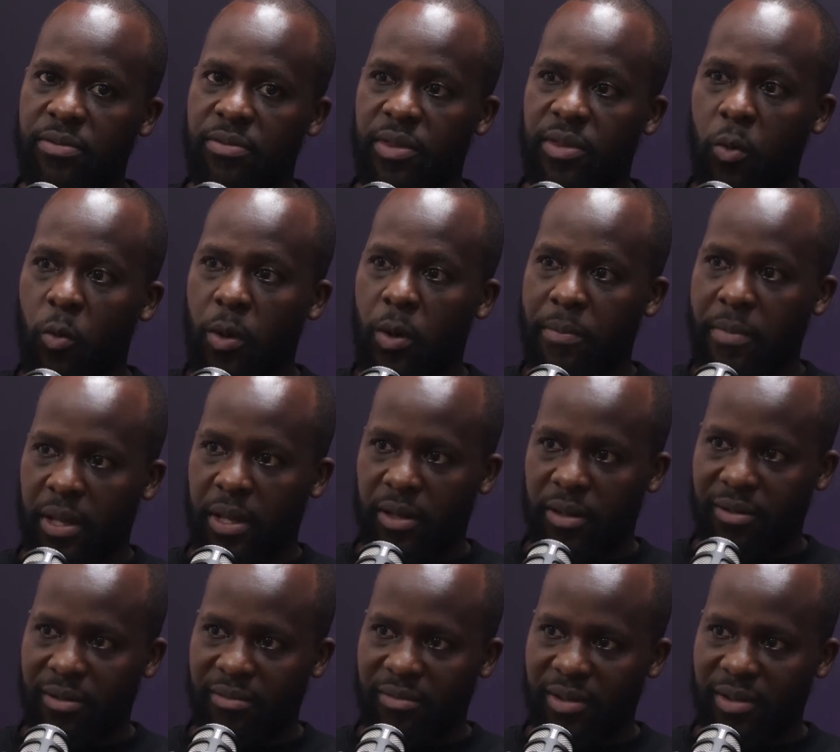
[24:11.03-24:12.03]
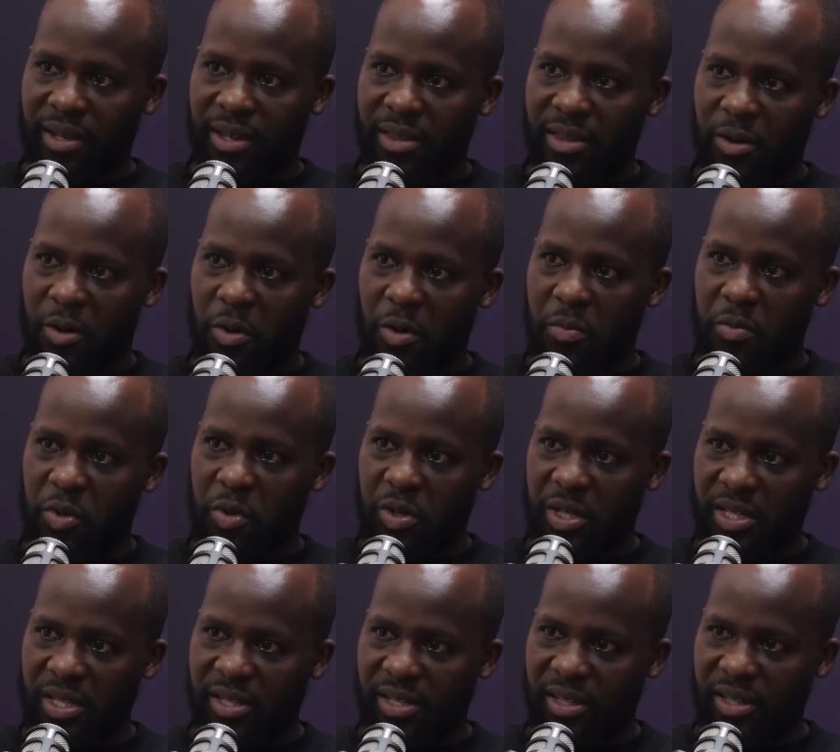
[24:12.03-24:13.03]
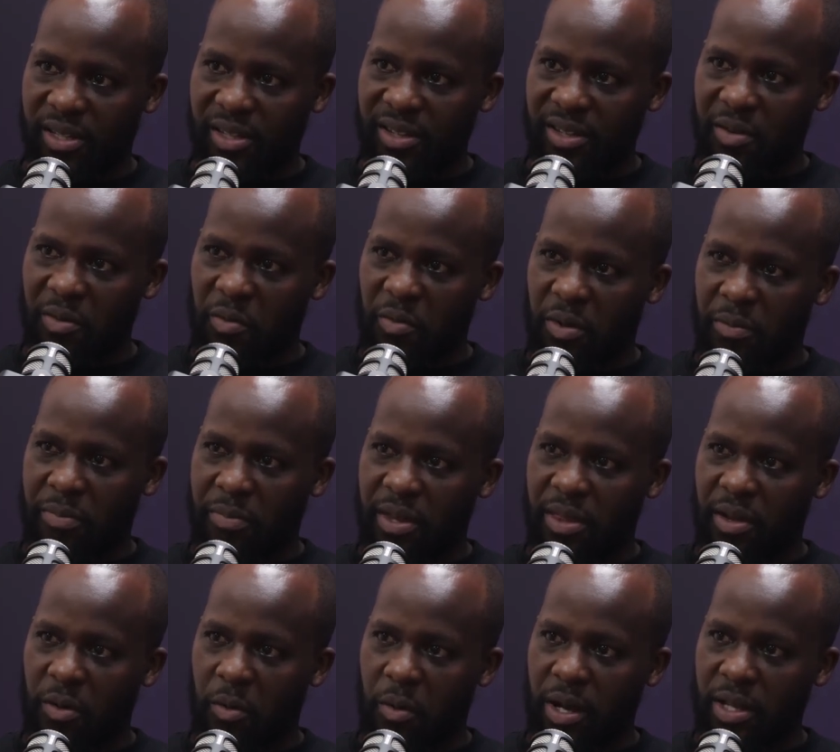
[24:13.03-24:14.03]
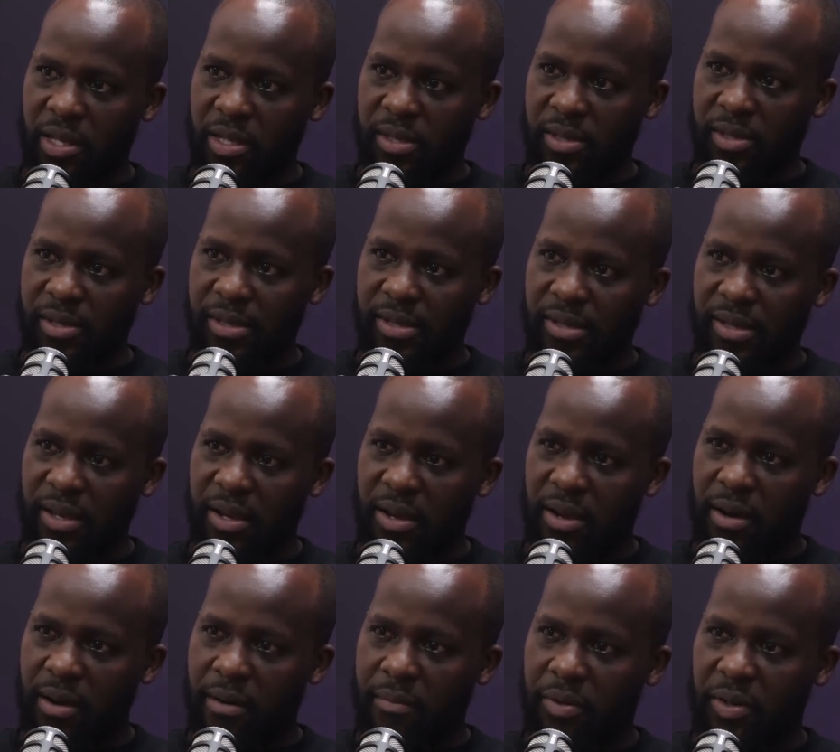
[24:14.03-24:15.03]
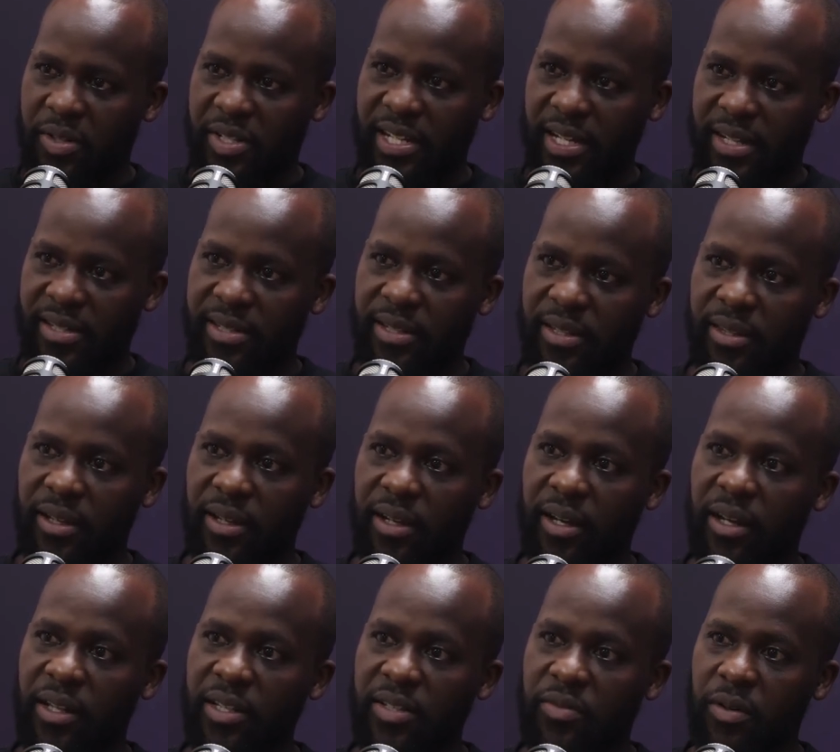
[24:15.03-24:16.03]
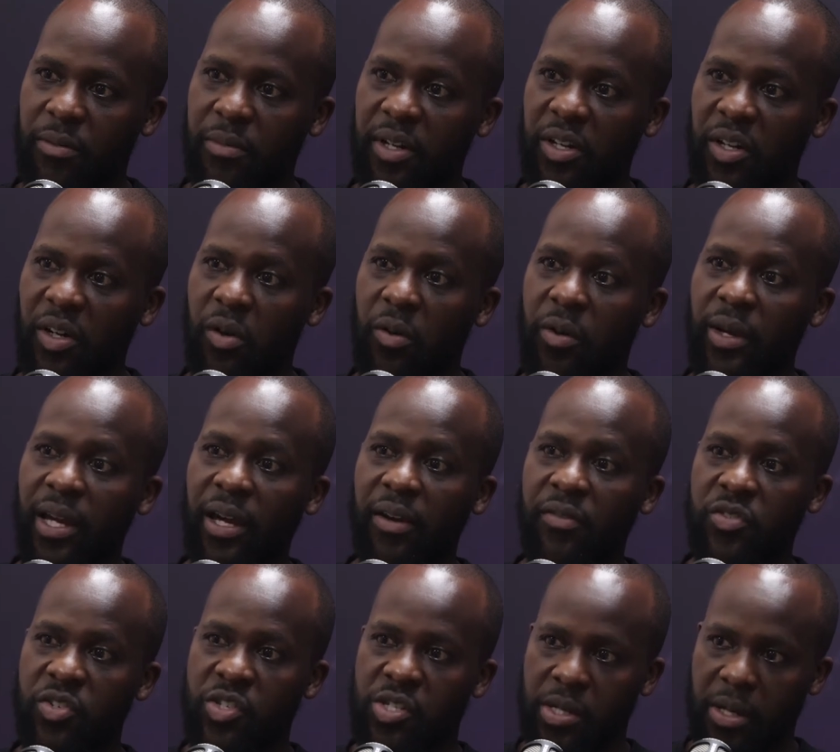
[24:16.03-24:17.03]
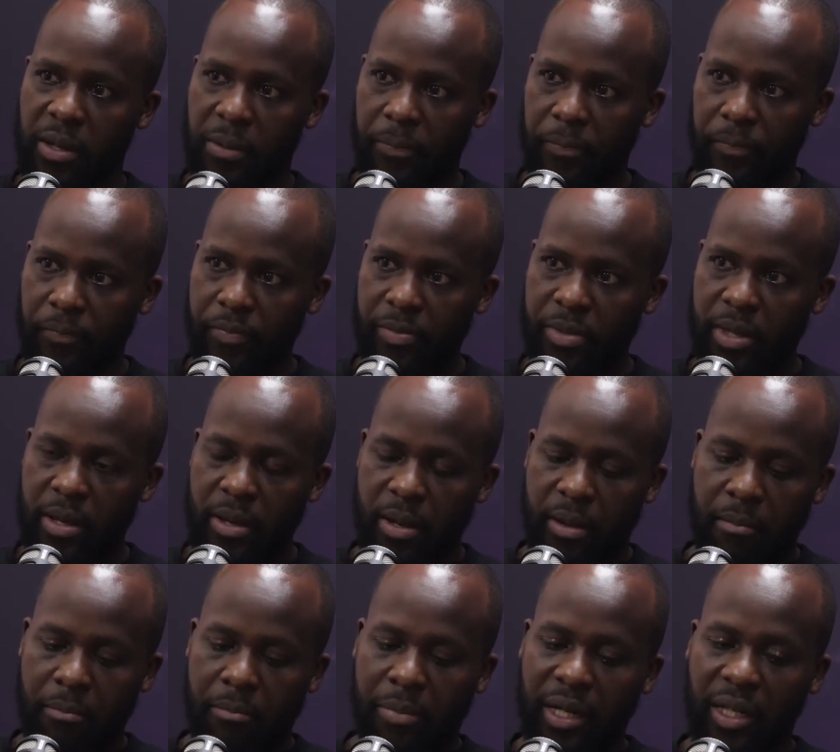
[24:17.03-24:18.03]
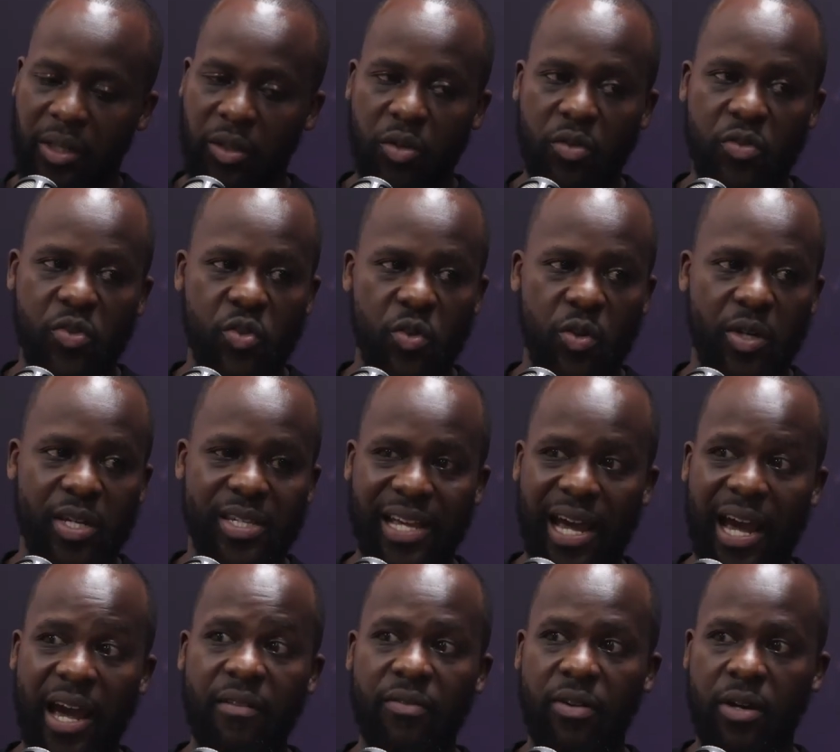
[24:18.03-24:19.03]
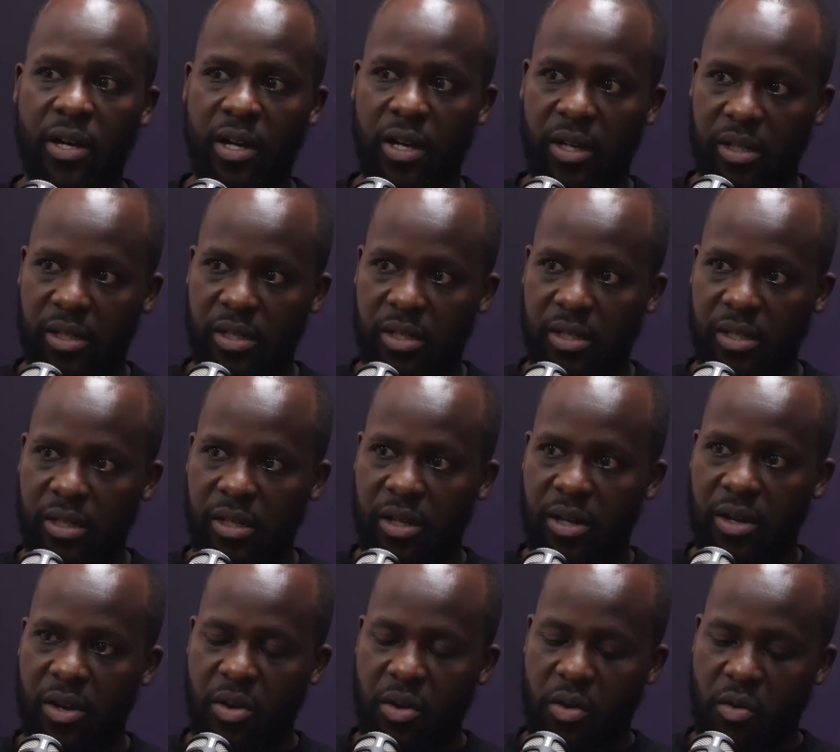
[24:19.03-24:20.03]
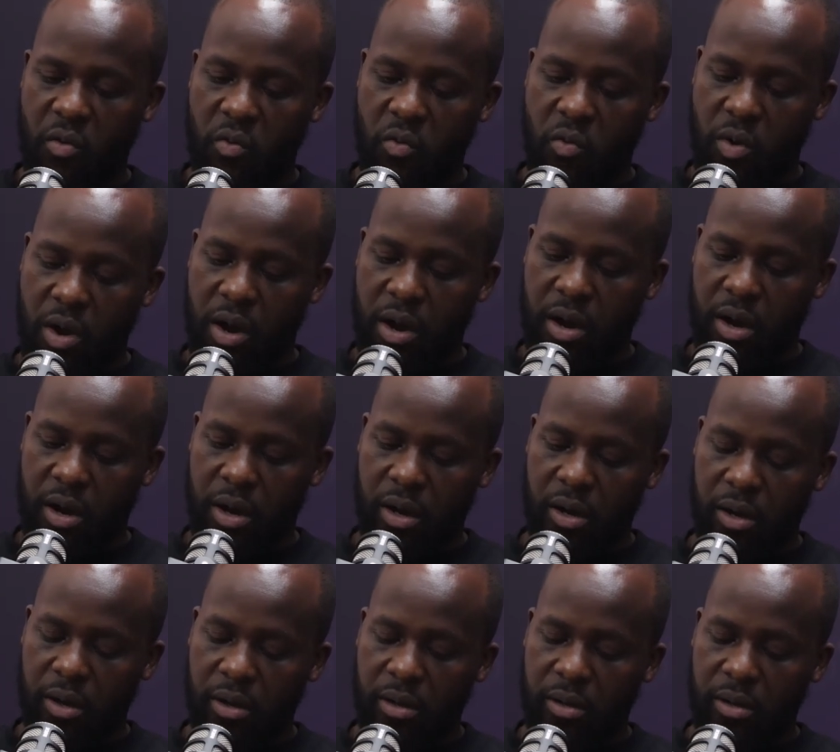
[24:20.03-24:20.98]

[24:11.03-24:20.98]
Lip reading: the women in the community would be the ones protecting the girls from undergoing FGM. But a lot of stories I've heard were